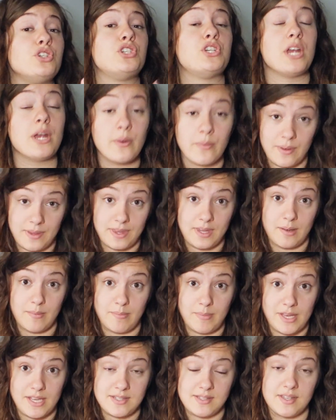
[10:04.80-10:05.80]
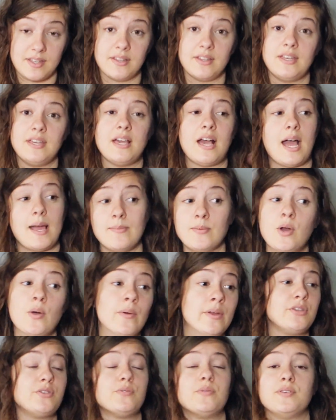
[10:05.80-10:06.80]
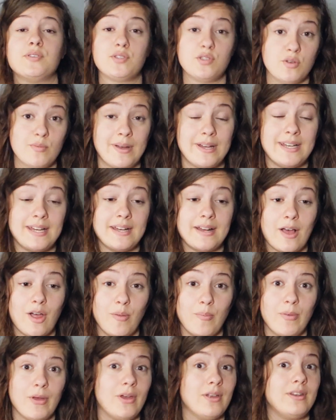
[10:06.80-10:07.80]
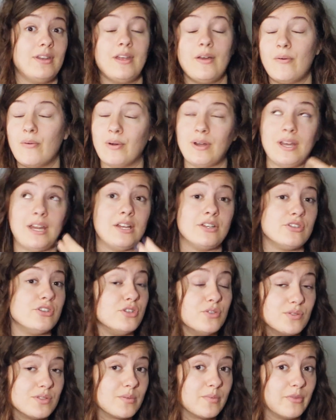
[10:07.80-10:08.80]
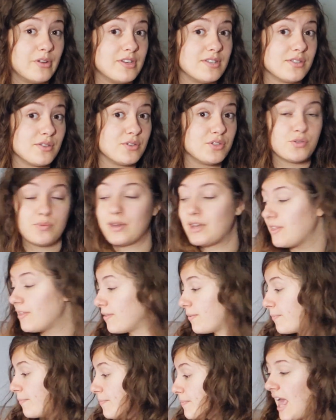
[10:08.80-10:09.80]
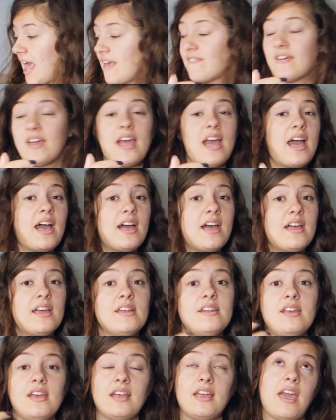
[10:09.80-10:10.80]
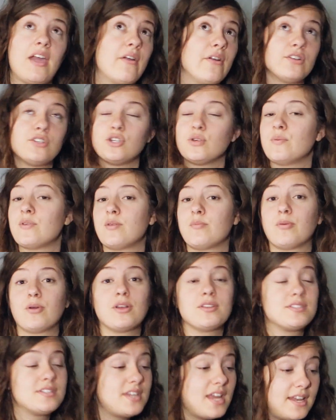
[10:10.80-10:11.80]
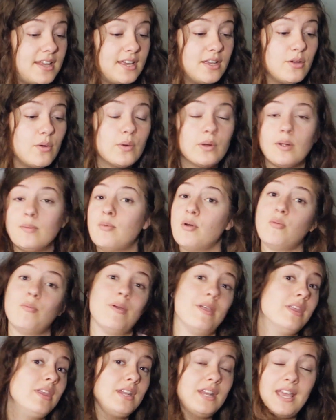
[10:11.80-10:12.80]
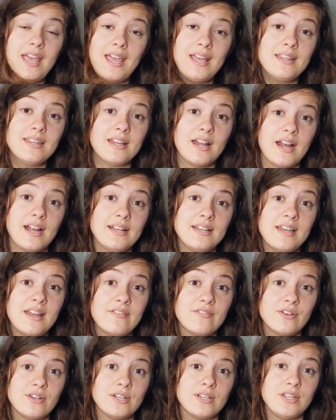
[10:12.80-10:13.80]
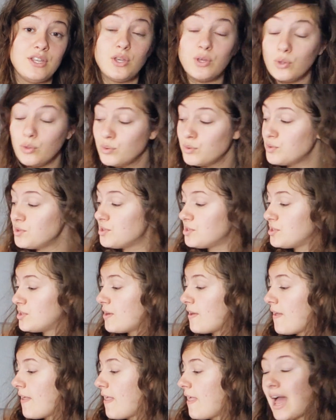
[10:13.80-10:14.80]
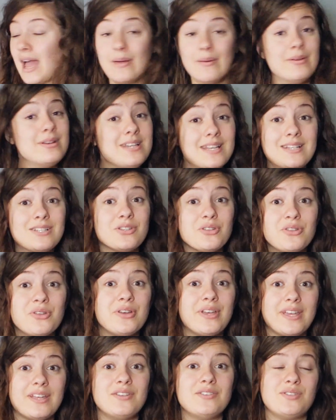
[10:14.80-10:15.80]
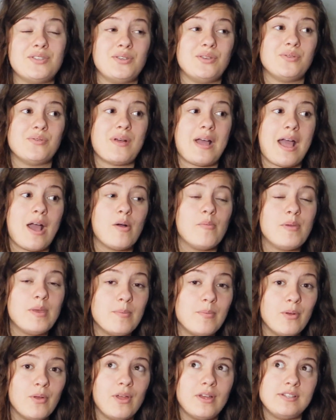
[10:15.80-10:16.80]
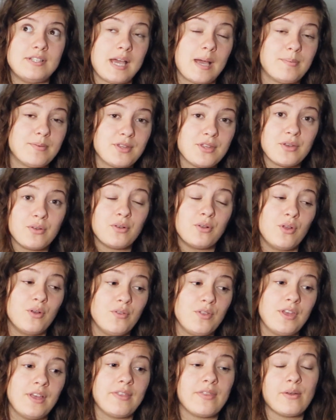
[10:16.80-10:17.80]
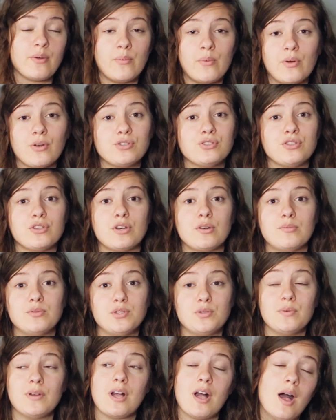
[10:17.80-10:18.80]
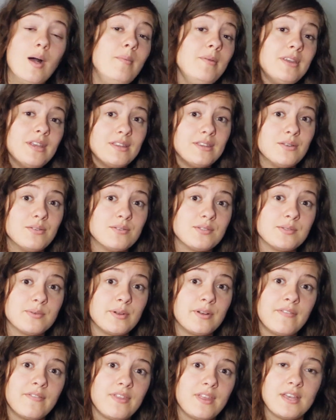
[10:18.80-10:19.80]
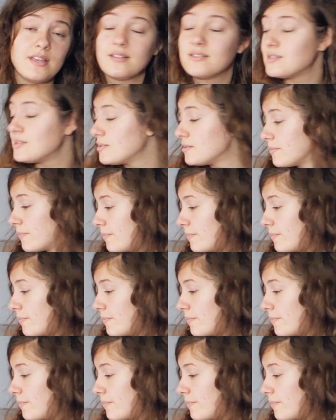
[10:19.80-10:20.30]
share with them, basically, I'm going to assume I need help on or need to do some research with. If I had a character with a prosthetic or a mobility aid that I'd never used, I would need to look into how people adapt their clothing and their wardrobe to accommodate those sort of things.